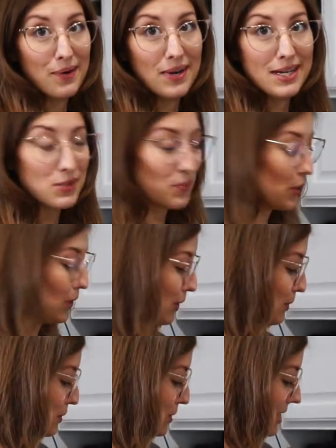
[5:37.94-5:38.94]
anyways, we're
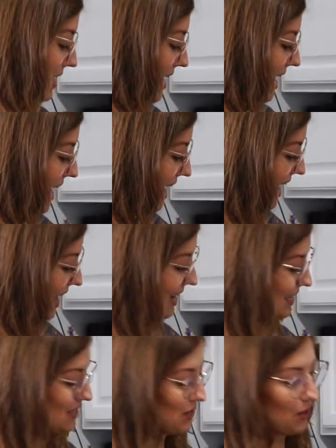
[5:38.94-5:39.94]
close.
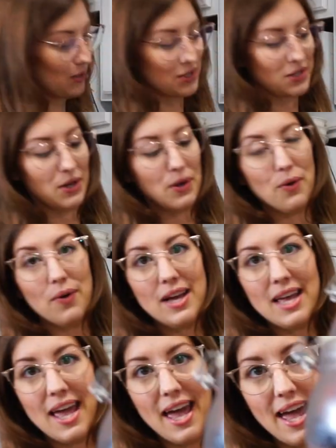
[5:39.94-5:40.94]
And also
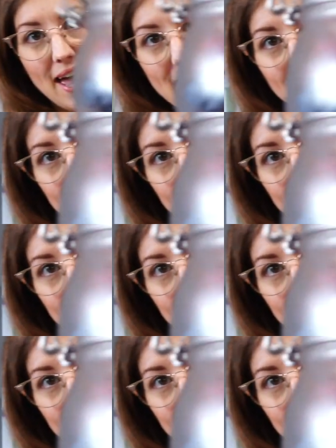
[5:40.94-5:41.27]
a